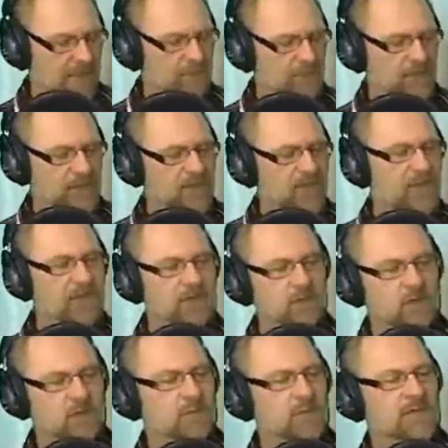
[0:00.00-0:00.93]
And the other
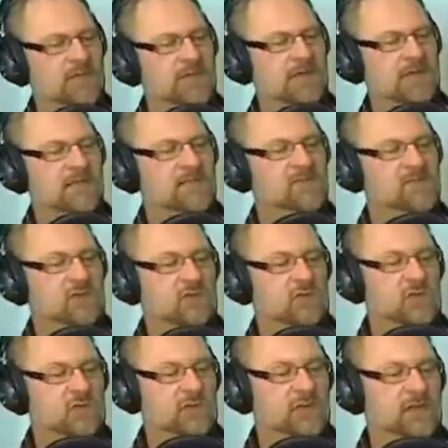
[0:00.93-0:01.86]
woman is
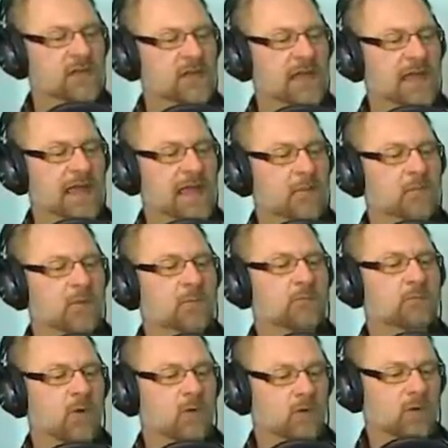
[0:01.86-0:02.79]
Ruthie M.
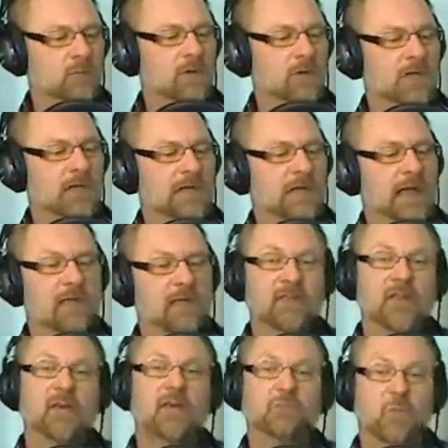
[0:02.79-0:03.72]
Boehm, and they
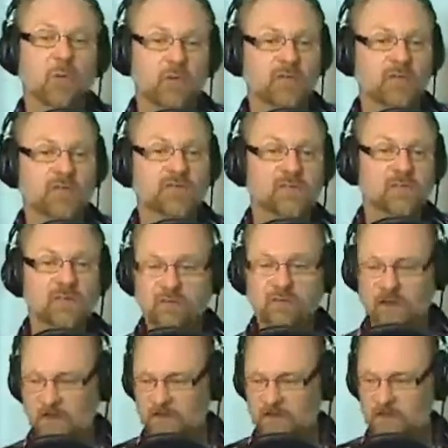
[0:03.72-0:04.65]
are both
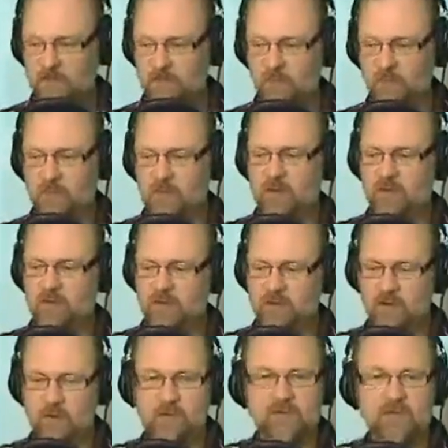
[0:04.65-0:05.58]
certified
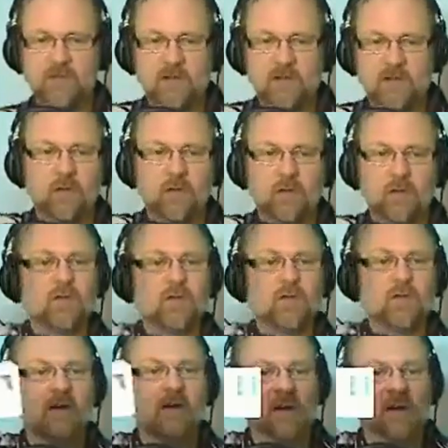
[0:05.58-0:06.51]
hypnotherapists, and I'll hold their
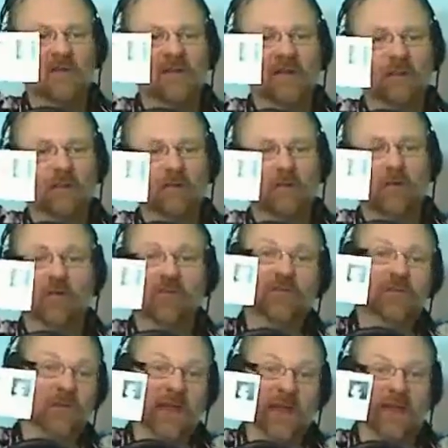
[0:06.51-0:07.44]
cards up. Of course, you
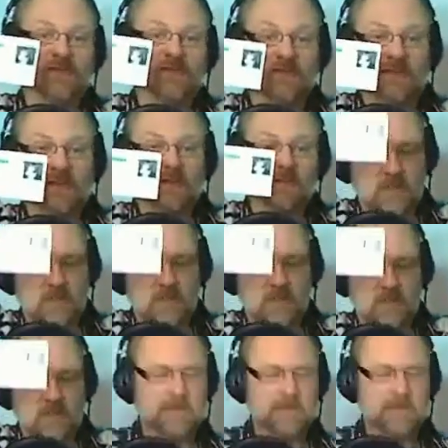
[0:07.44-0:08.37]
can't see them,
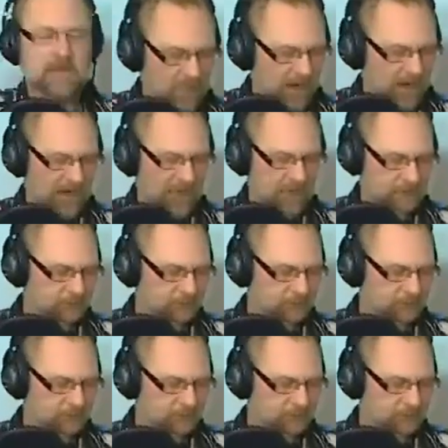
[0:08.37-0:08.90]
but